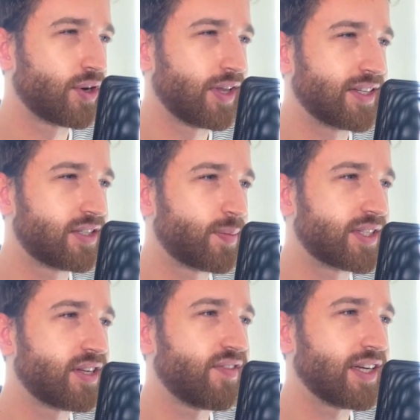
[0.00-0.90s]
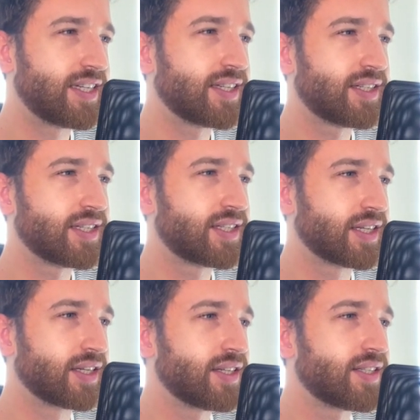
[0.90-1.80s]
So these specific
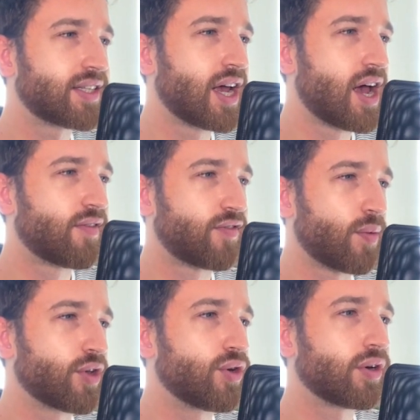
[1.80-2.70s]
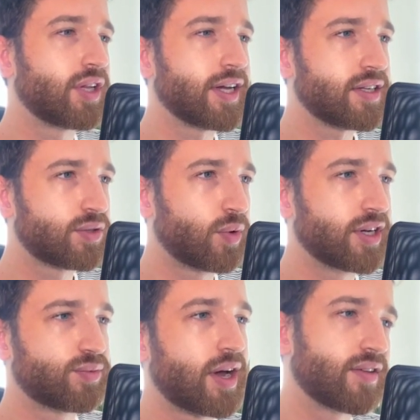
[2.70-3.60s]
distances from the nucleus,
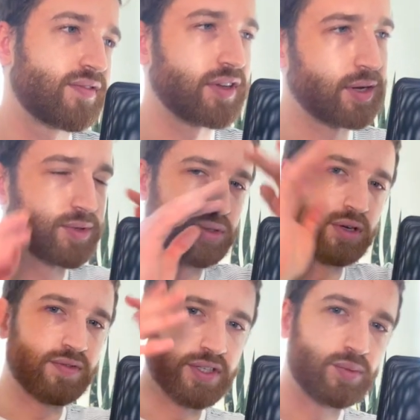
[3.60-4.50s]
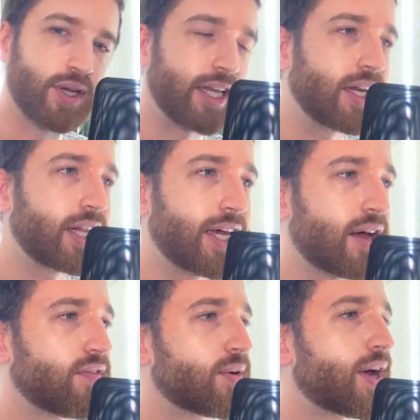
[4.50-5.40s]
whereas Rutherford, they were sort of just
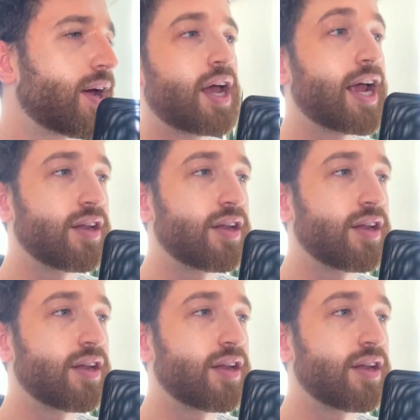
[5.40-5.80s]
willy-nilly everywhere.